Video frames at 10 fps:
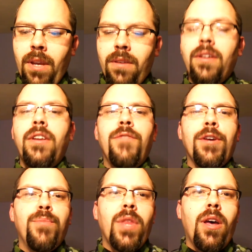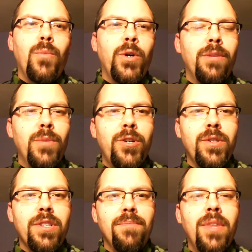Good evening. I'm William
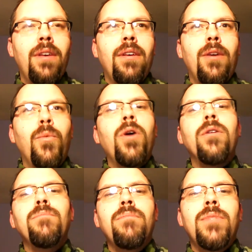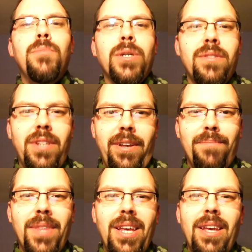Richardson, and welcome to Bill's Den.
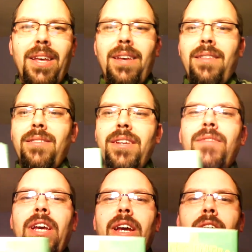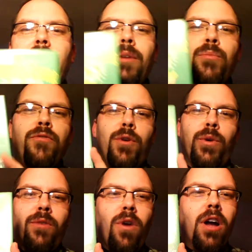This evening, I am
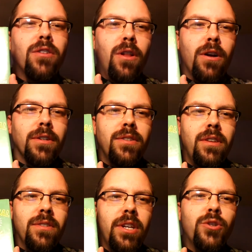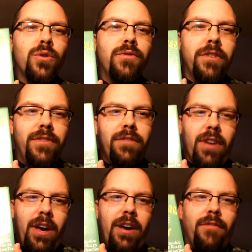reviewing Ron Clark's The Essential
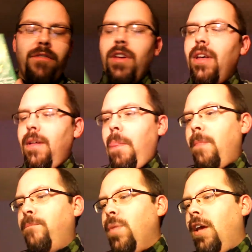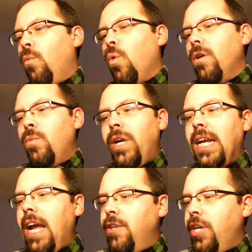55, an award
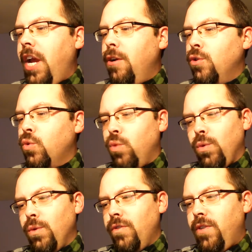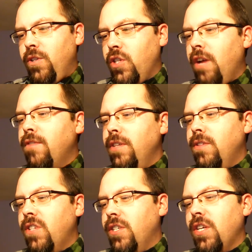winning educator's rules for discovering the
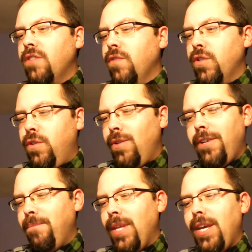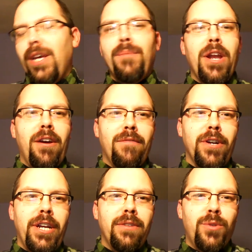successful student in
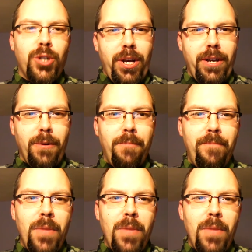every child.